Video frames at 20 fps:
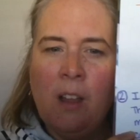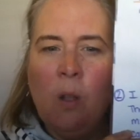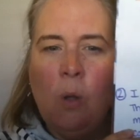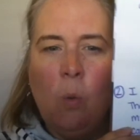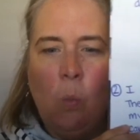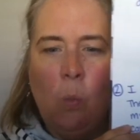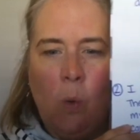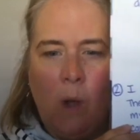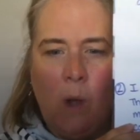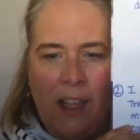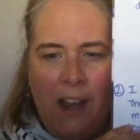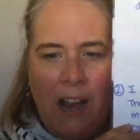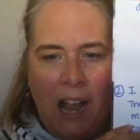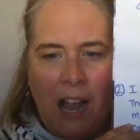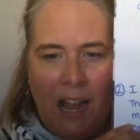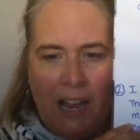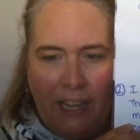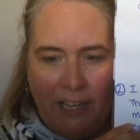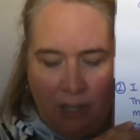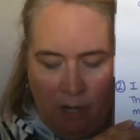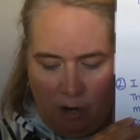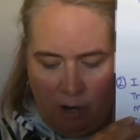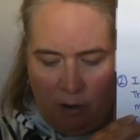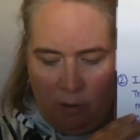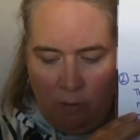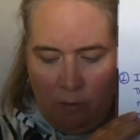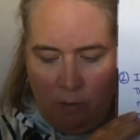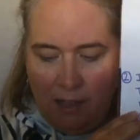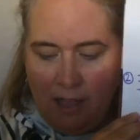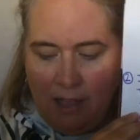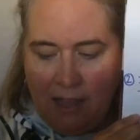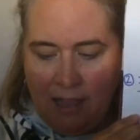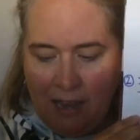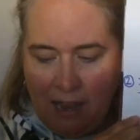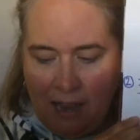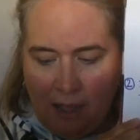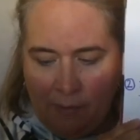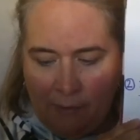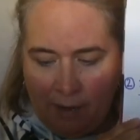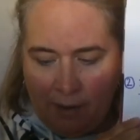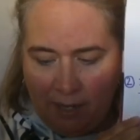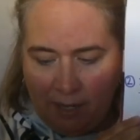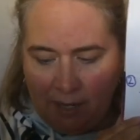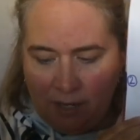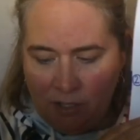what I know and how I can